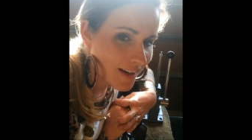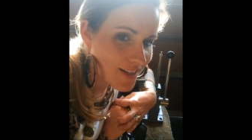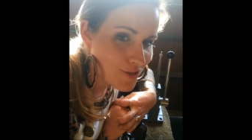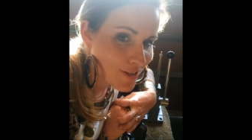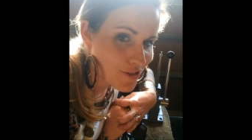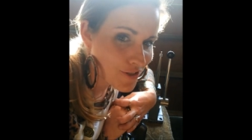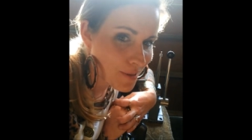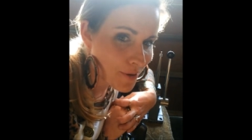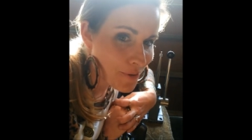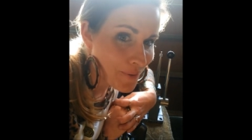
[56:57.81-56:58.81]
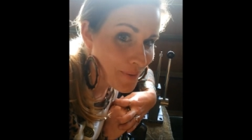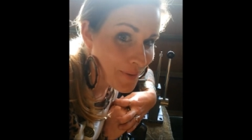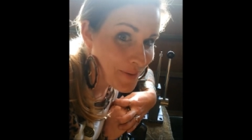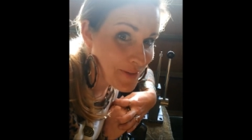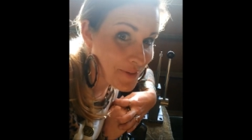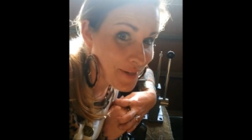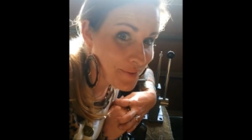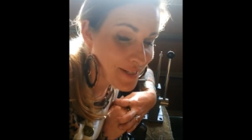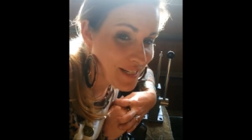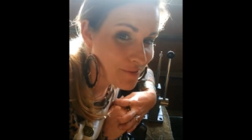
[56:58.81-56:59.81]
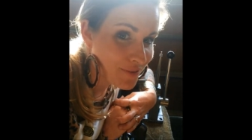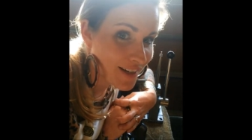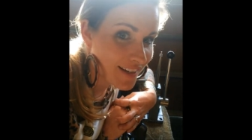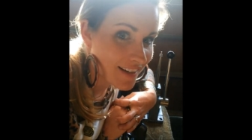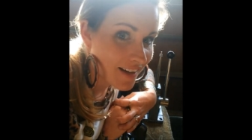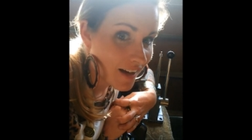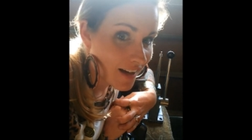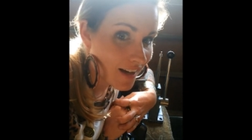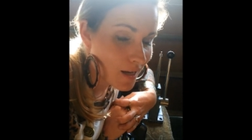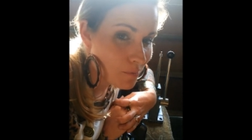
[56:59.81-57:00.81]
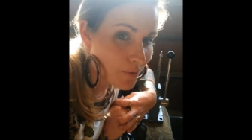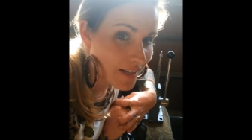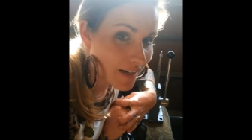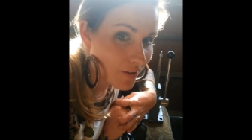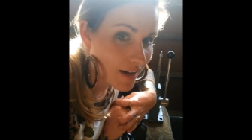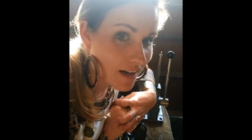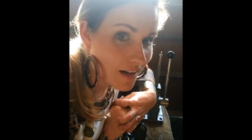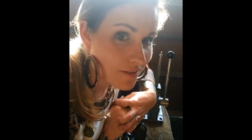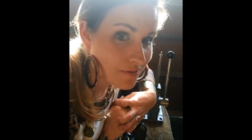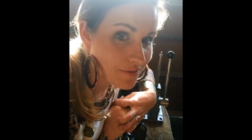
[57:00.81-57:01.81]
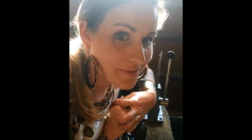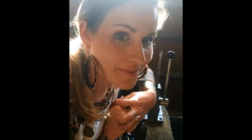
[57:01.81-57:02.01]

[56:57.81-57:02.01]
a stretcher demo. So that worked out fun. Um, we now have